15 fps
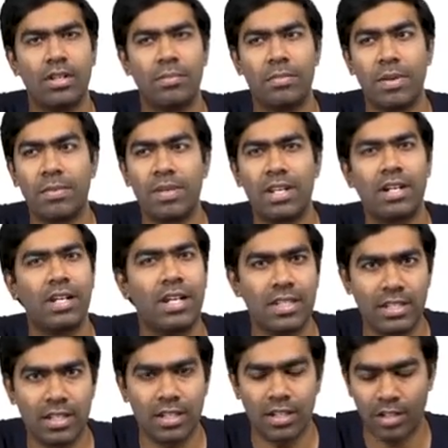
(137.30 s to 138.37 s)
maybe a
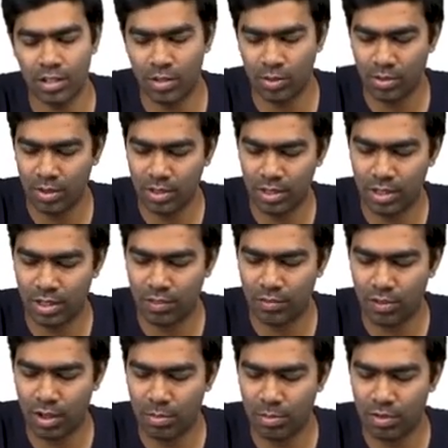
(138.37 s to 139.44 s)
releasing control in the
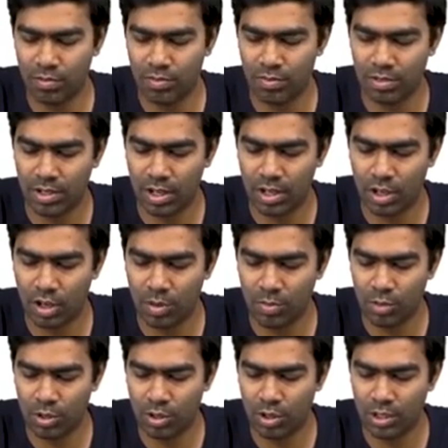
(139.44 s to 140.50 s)
form of a
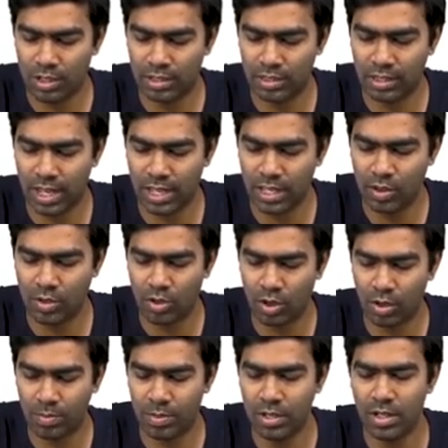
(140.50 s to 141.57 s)
hormone called
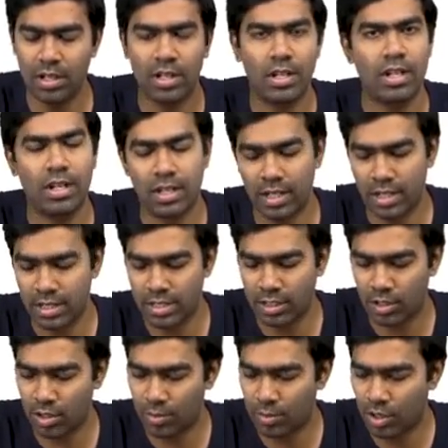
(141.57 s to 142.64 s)
thyrotropin releasing
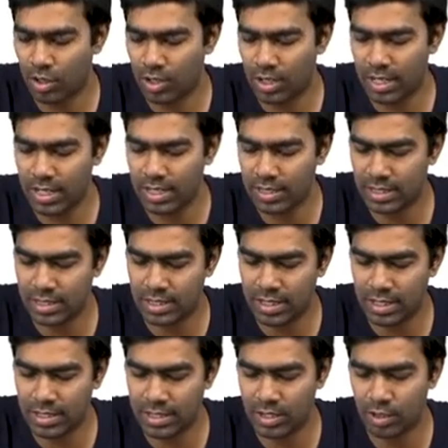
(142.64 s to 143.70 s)
hormone or TSH
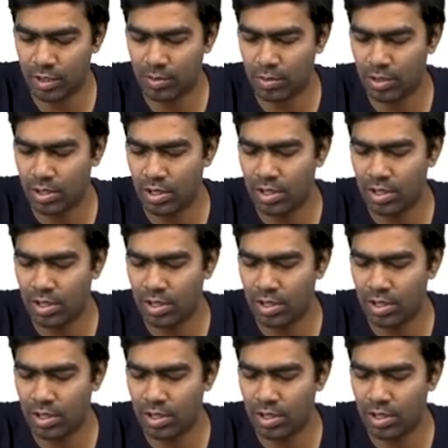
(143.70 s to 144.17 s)
releasing hormone.